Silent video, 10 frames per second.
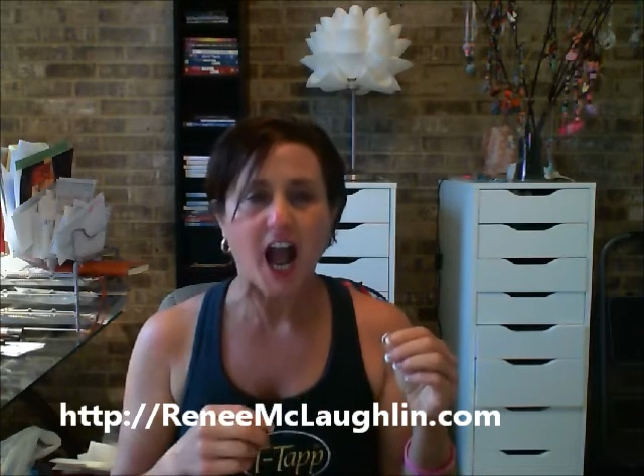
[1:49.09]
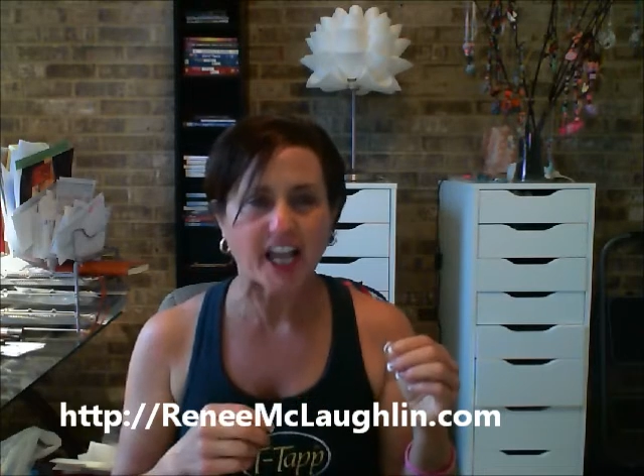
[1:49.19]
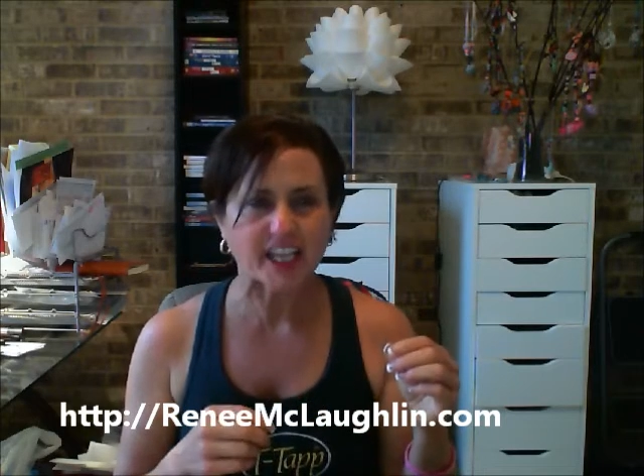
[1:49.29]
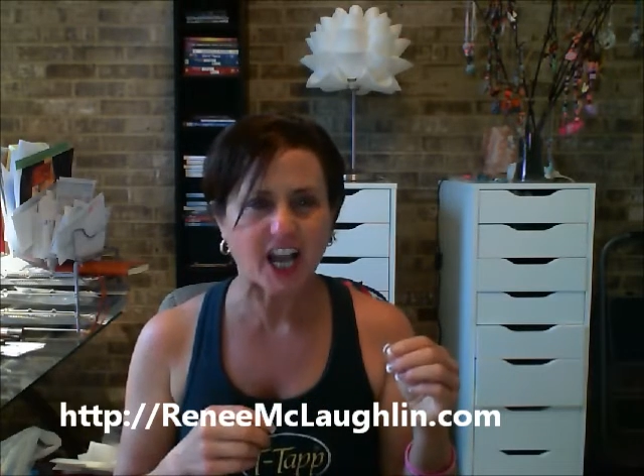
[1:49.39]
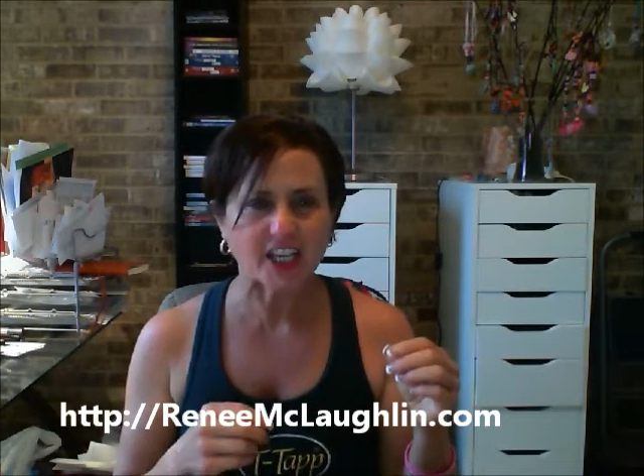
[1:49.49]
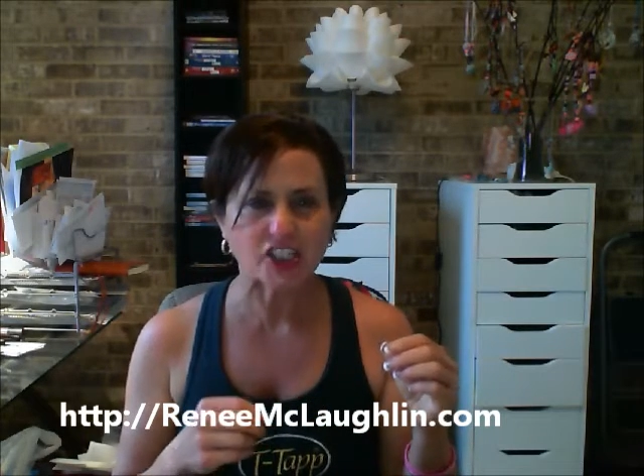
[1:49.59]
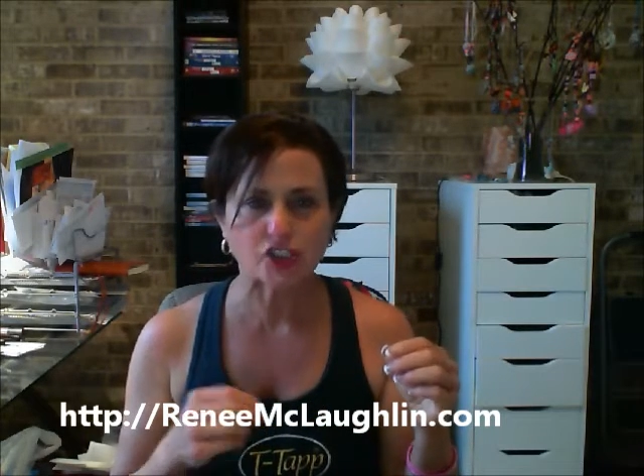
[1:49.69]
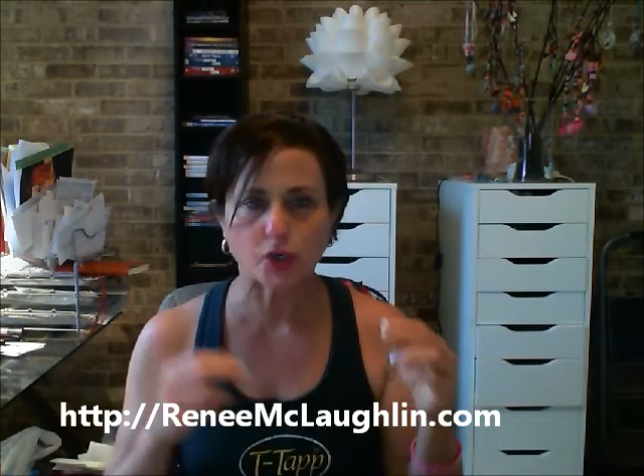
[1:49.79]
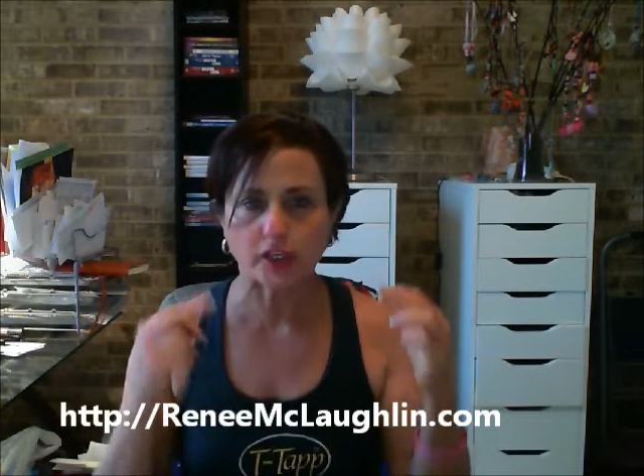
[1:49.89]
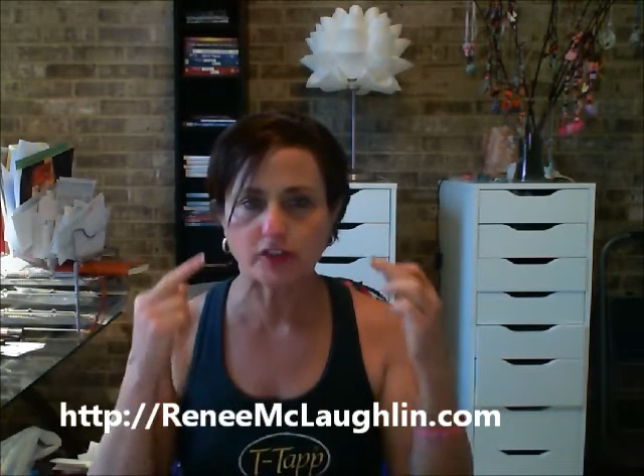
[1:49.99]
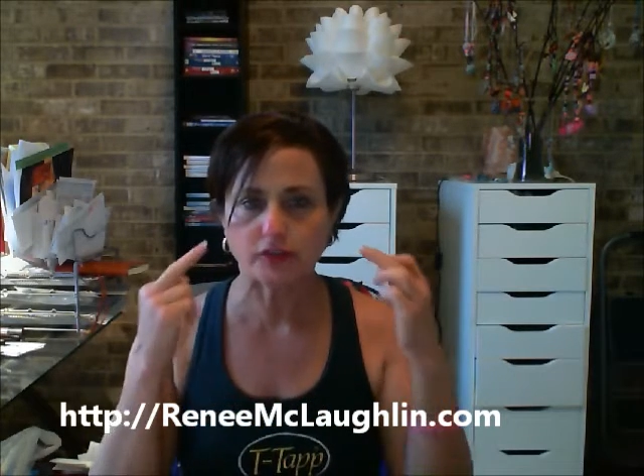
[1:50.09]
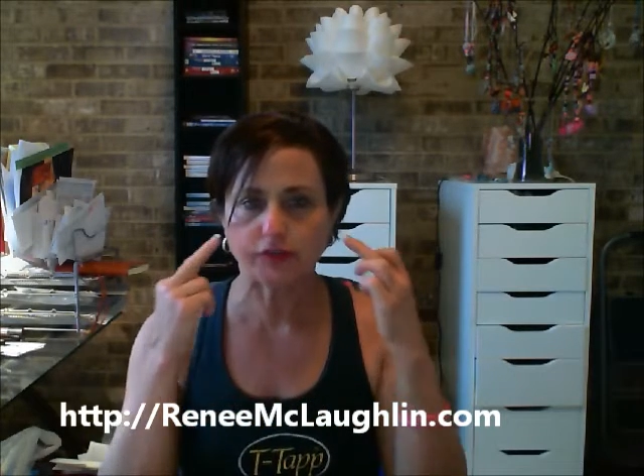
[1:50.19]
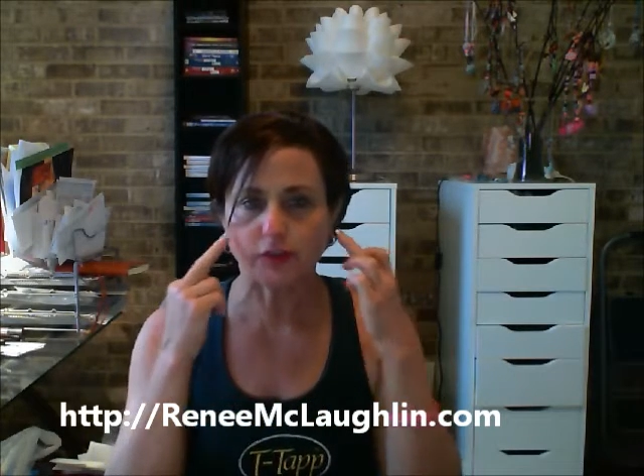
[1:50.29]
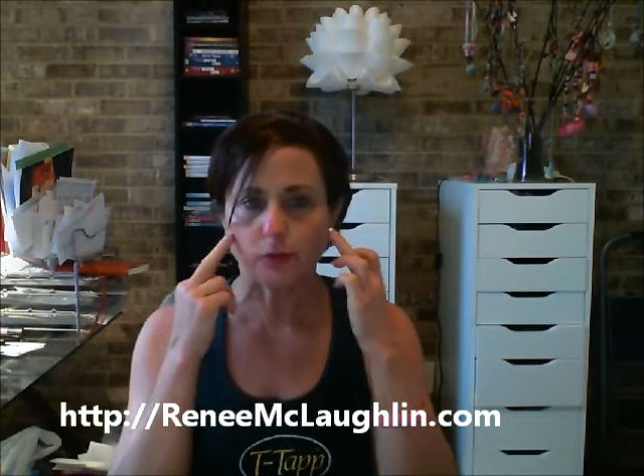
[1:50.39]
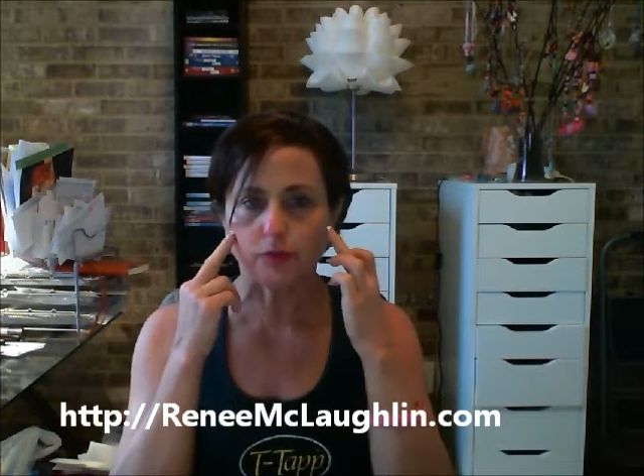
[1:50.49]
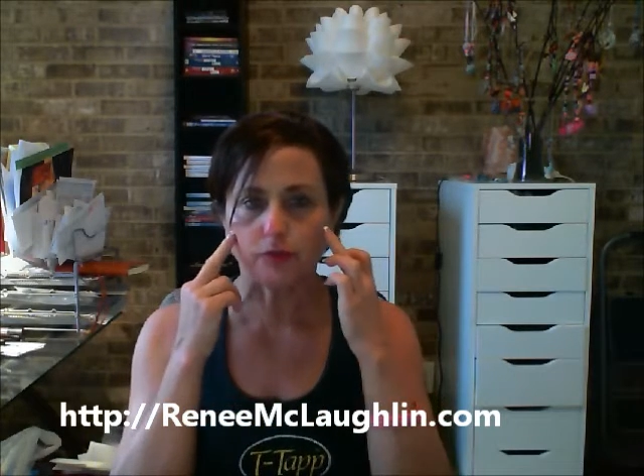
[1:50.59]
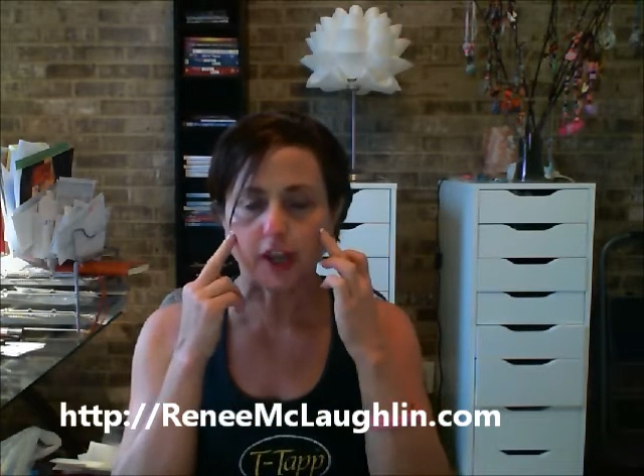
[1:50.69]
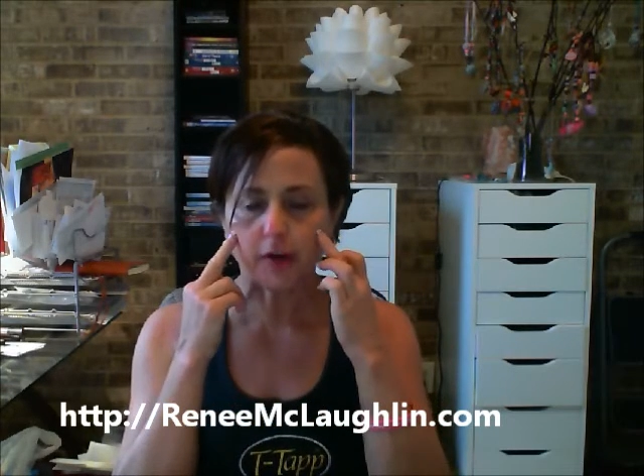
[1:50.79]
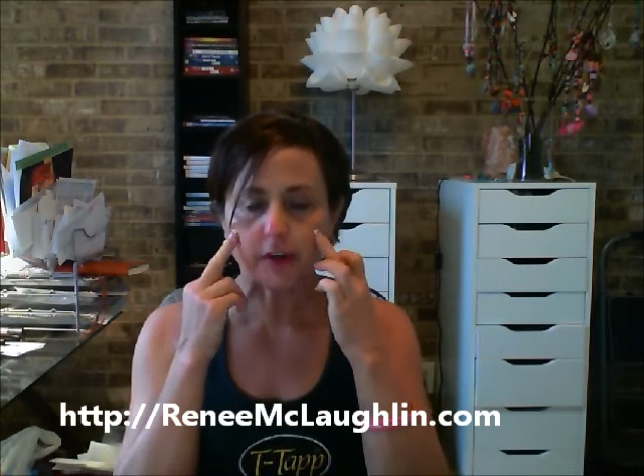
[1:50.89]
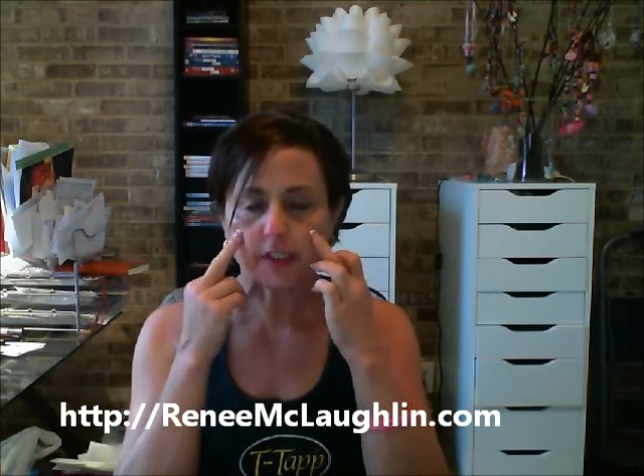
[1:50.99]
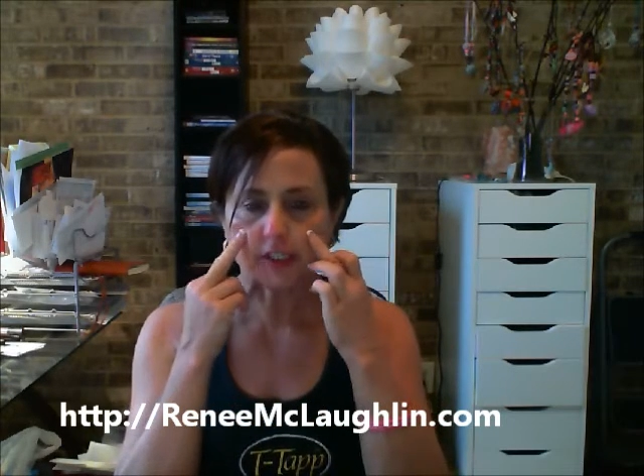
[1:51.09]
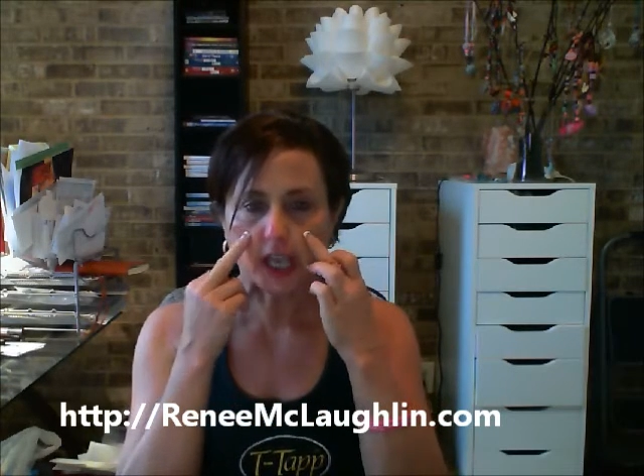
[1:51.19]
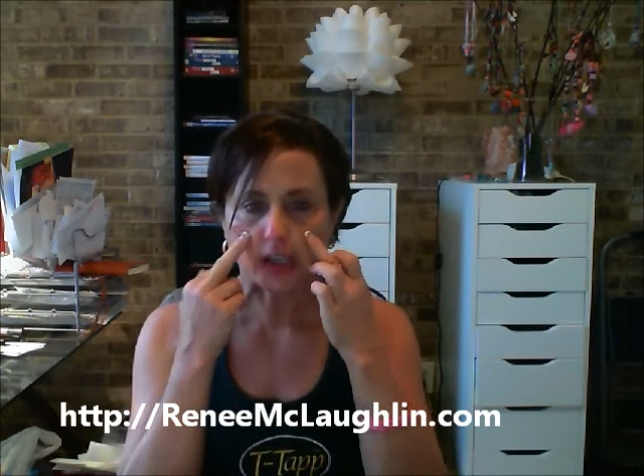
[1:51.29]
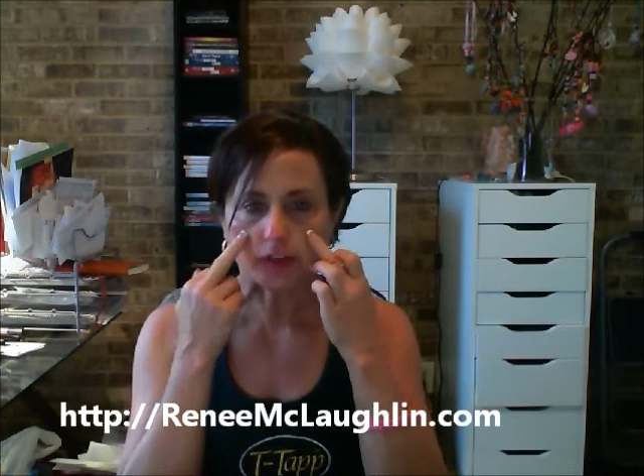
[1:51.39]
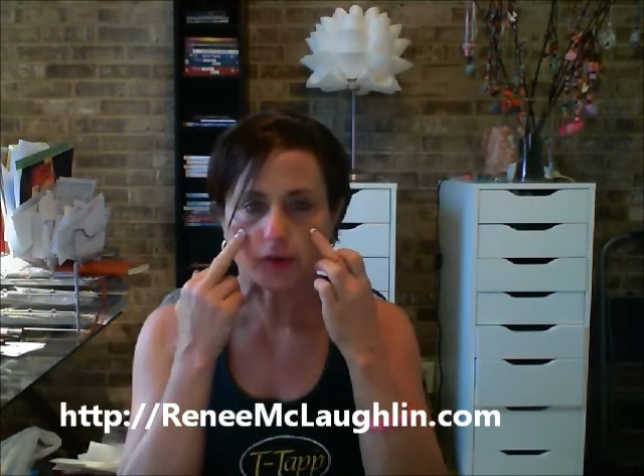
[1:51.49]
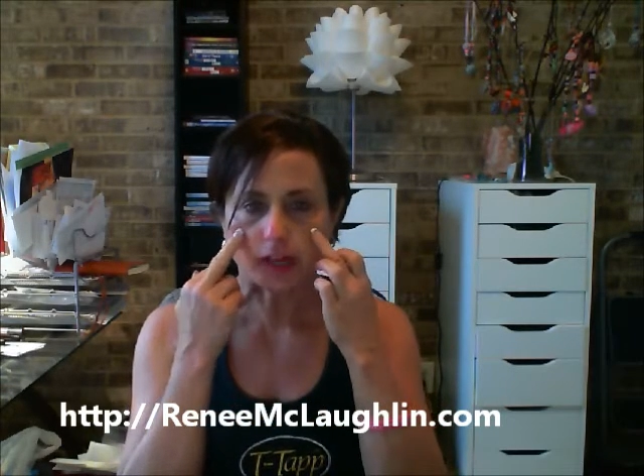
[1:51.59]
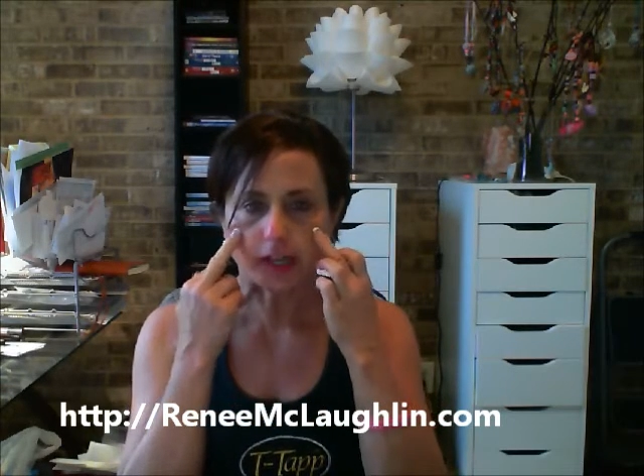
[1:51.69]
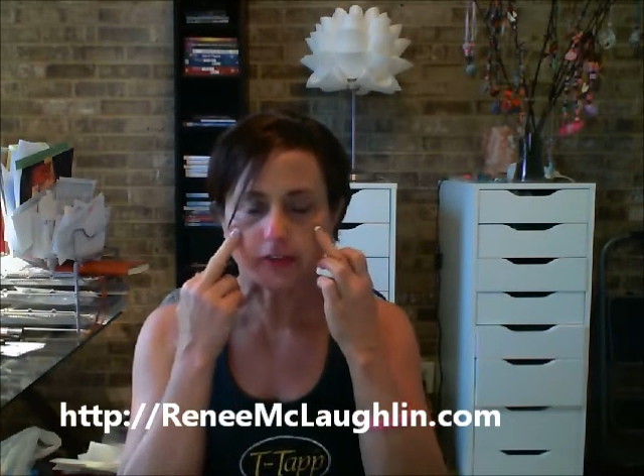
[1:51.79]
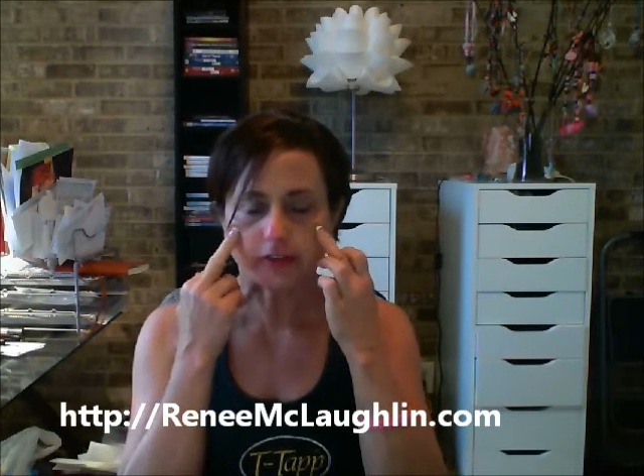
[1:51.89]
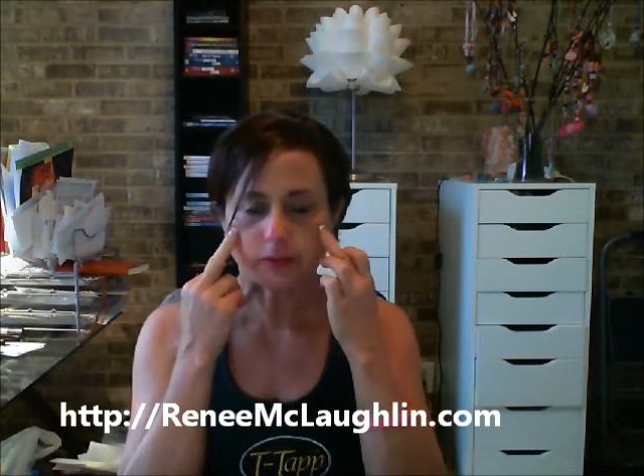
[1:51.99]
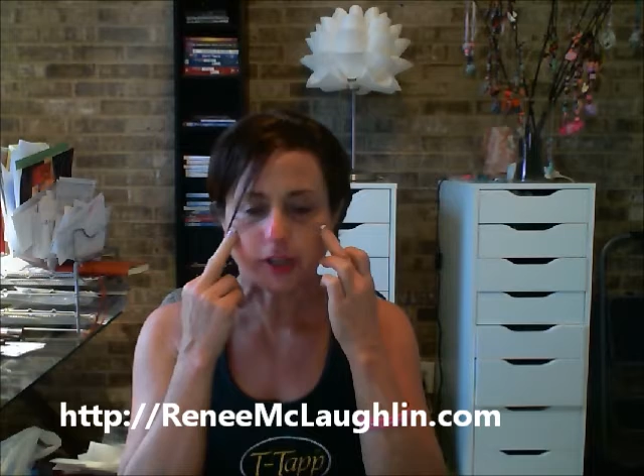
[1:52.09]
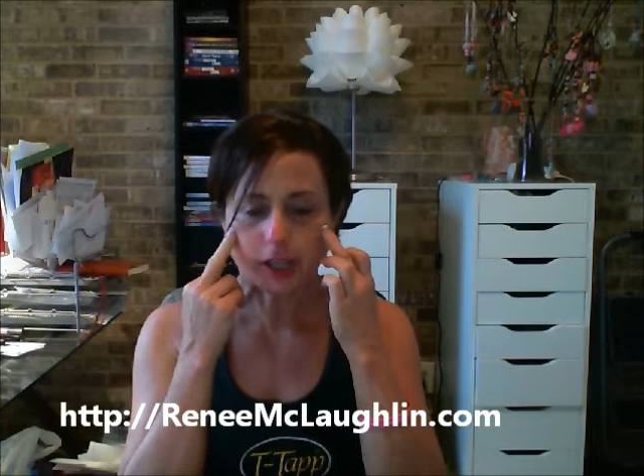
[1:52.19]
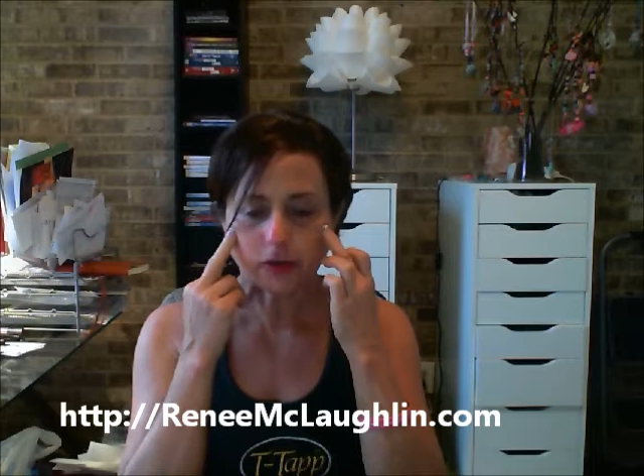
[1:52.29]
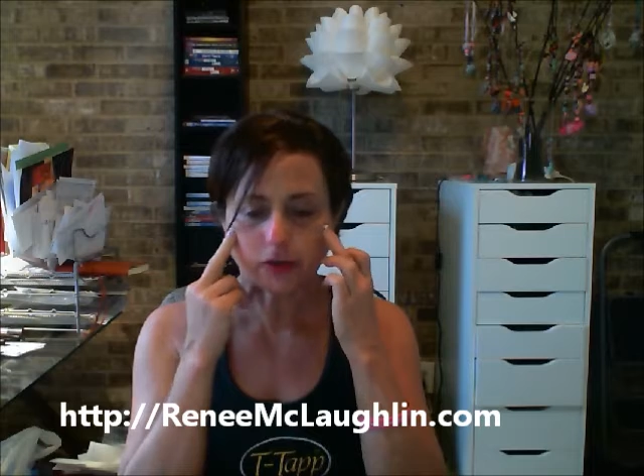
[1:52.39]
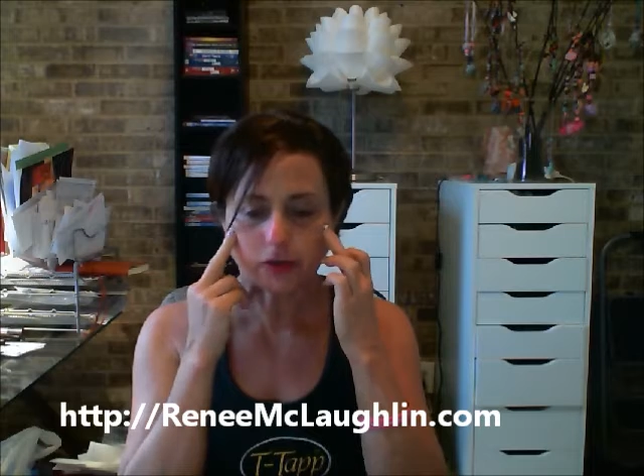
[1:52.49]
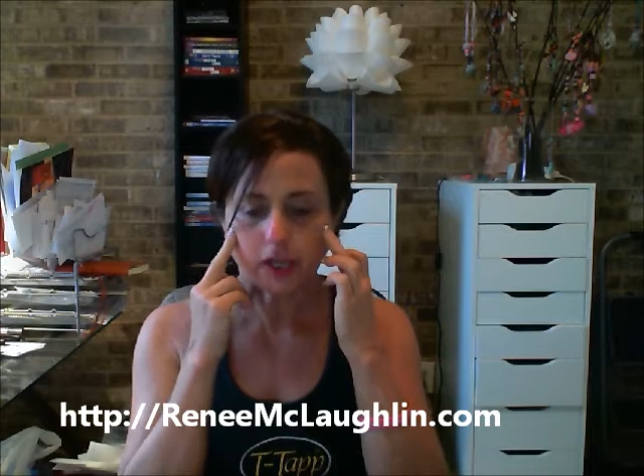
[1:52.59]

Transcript: I kind of started to feel very tender. I had some tender